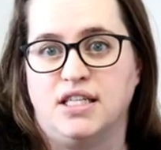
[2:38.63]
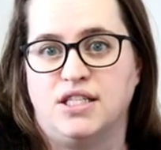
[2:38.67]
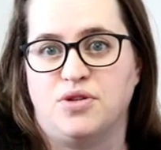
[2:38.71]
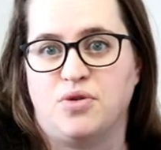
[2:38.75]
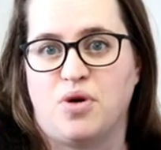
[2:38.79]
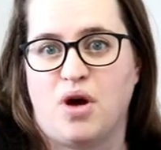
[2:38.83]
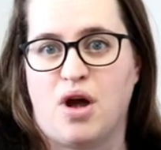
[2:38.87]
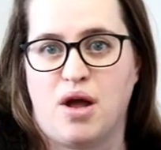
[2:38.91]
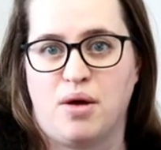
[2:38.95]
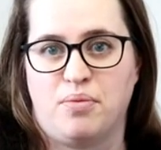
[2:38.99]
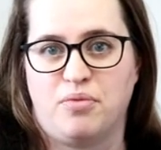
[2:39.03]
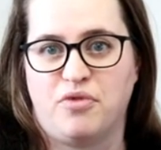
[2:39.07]

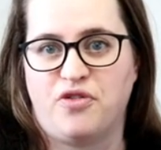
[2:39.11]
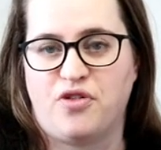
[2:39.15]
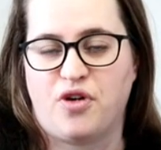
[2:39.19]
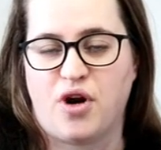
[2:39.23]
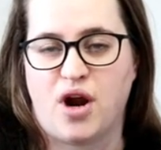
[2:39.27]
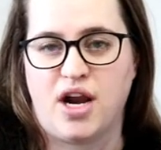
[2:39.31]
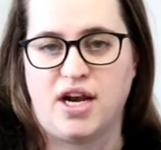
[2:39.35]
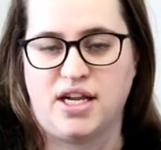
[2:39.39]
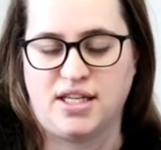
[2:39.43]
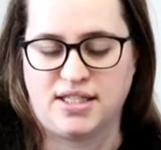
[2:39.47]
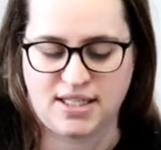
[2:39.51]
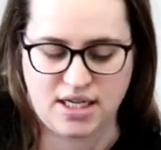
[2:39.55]
so I am
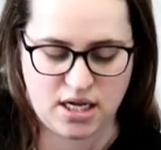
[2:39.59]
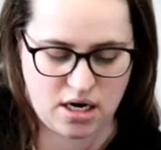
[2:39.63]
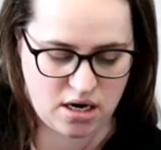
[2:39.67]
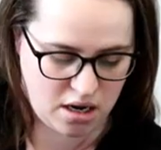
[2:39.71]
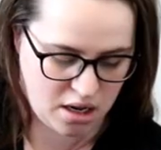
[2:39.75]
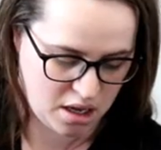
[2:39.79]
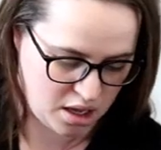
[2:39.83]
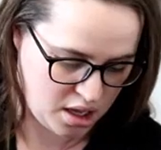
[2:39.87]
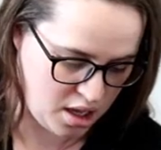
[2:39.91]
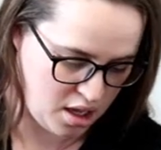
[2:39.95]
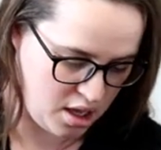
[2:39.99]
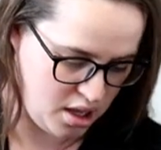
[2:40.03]
afraid it's
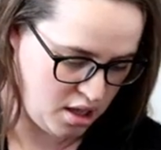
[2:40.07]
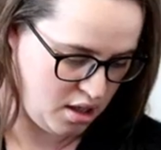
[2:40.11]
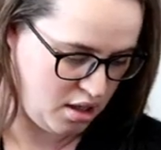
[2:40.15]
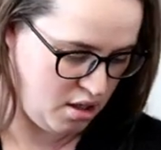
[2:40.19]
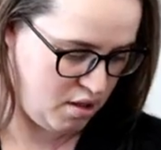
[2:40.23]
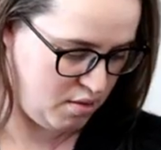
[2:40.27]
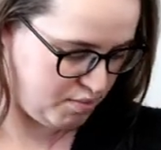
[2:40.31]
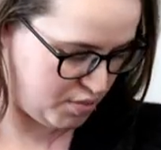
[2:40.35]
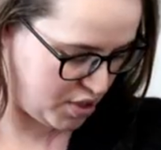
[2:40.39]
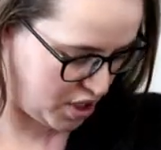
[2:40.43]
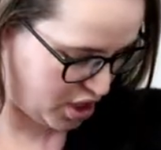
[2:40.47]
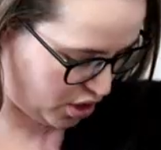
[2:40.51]
gonna
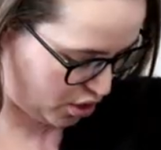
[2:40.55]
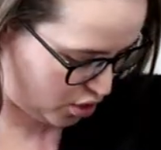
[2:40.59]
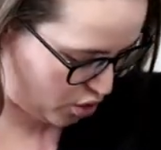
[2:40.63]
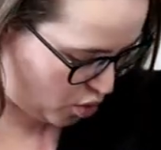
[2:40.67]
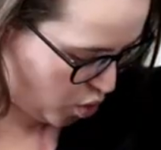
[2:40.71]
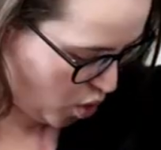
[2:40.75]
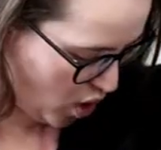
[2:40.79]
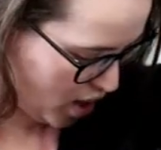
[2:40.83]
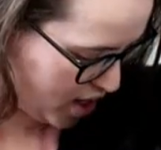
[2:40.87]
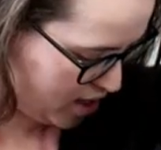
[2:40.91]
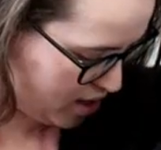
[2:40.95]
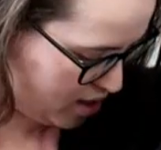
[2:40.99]
pill
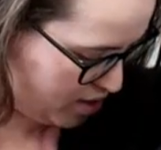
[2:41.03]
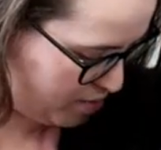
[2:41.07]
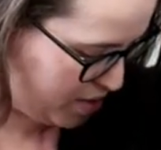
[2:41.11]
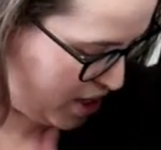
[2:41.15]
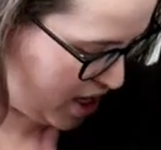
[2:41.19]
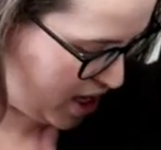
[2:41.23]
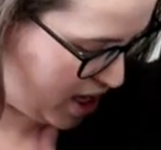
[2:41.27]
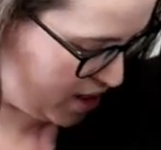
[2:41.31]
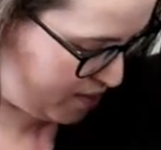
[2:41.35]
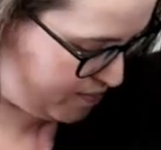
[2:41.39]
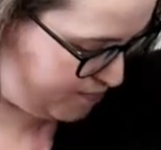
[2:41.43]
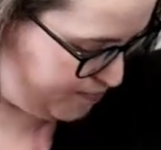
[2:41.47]
quite a
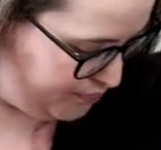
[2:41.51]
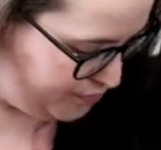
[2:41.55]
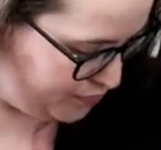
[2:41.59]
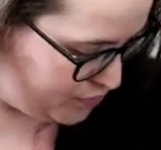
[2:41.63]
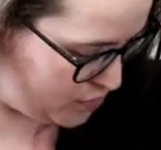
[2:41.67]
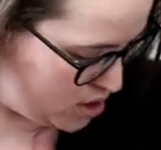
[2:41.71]
bit.